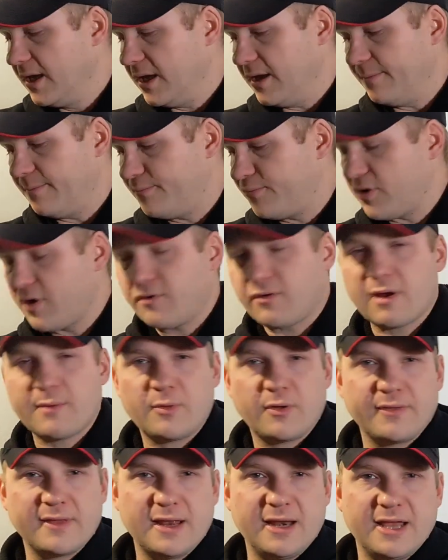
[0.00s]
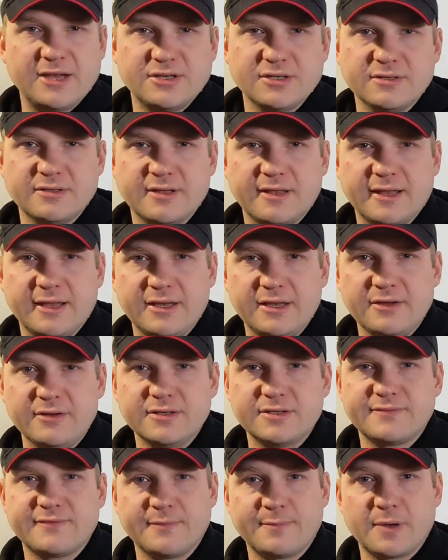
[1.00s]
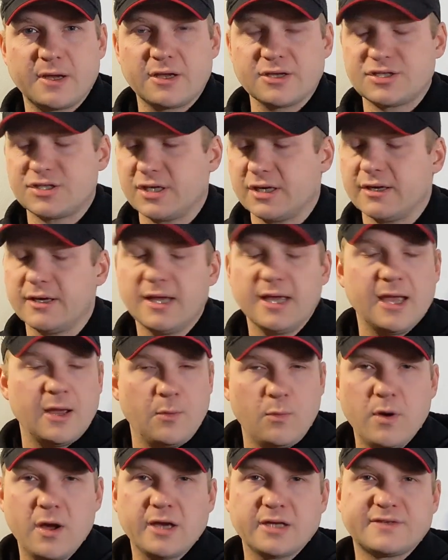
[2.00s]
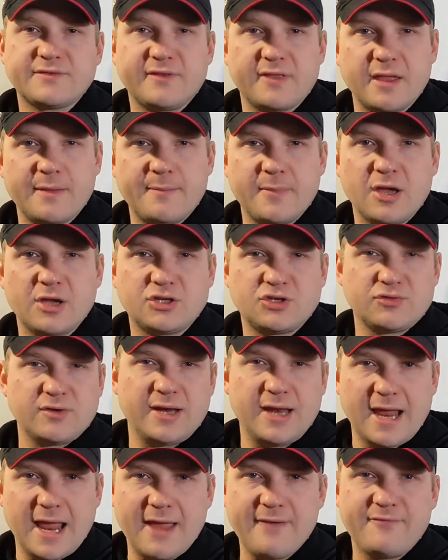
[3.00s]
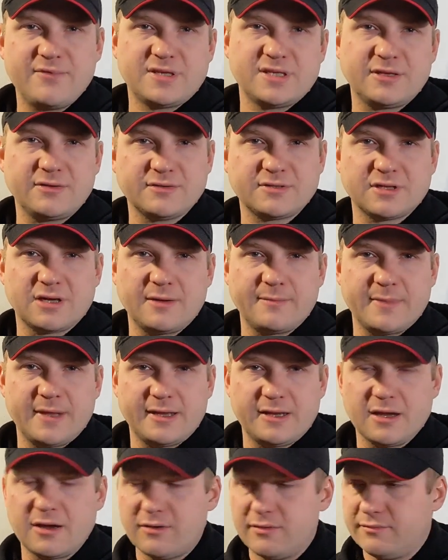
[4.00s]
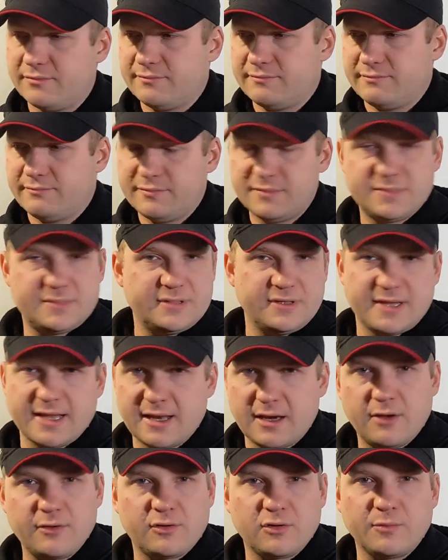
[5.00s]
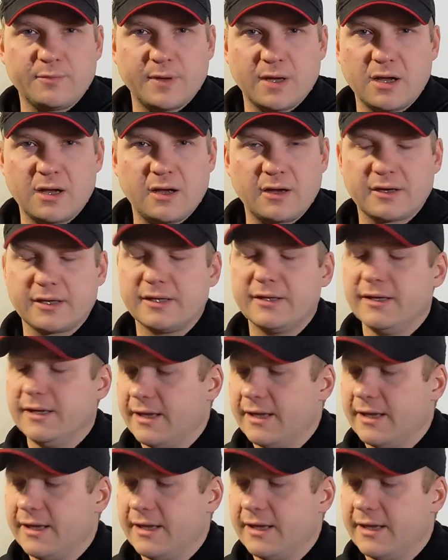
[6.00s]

a program on their Legend that they use for pasture. Works for them a treat. Every single time they go to their local park,